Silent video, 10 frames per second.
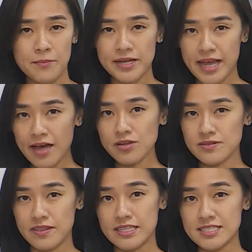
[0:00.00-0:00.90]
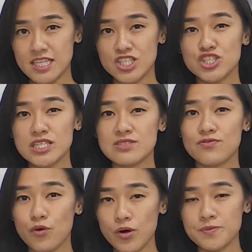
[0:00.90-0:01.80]
but out of this, just
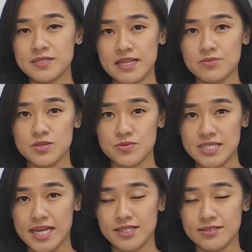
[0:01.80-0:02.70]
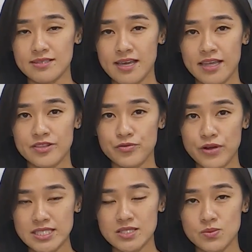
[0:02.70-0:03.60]
4% was recycled and the
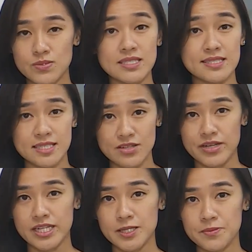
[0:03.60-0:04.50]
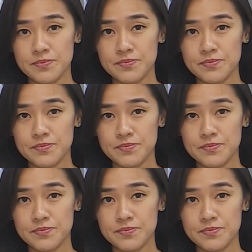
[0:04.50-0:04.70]
rest was incinerated.